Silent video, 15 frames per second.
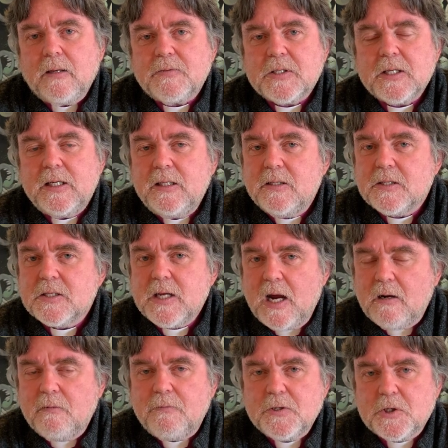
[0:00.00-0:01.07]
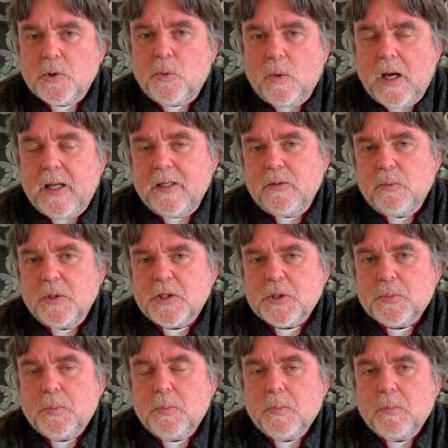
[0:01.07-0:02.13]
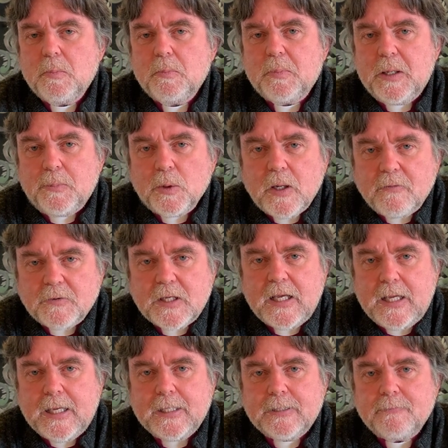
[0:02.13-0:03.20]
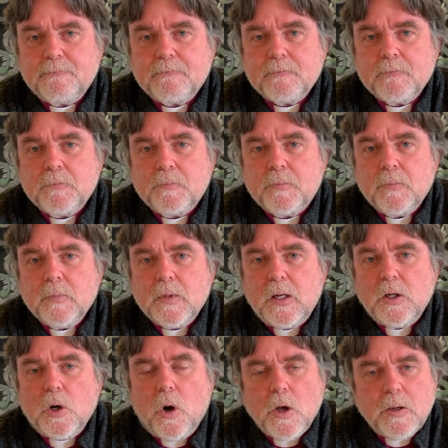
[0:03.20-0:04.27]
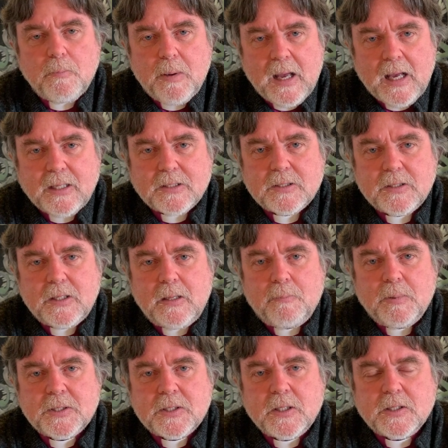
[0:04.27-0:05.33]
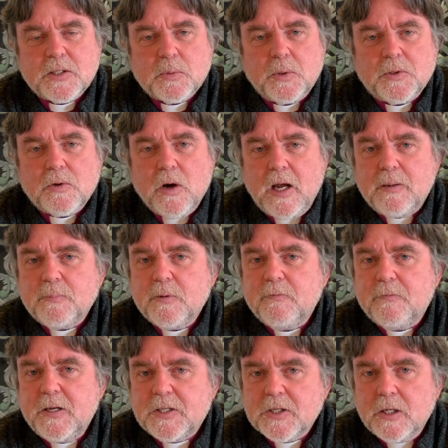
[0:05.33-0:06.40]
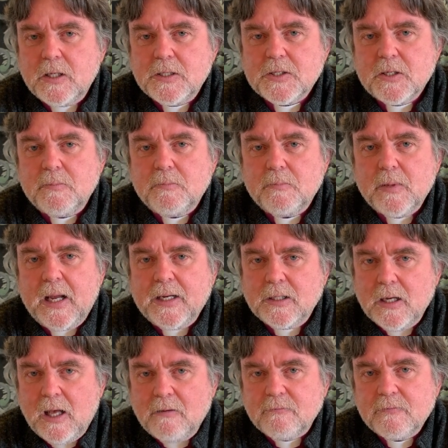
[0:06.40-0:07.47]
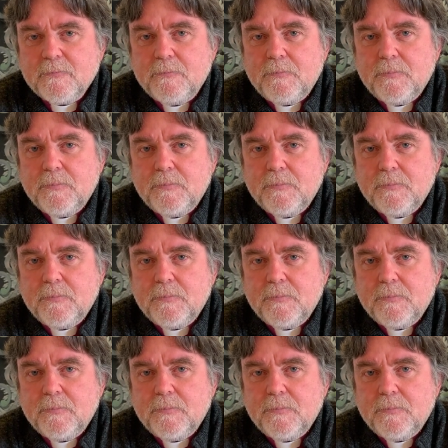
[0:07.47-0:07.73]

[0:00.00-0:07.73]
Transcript: I've seen the sacrificial way in which people have cared, gone about their business with great professionalism and love.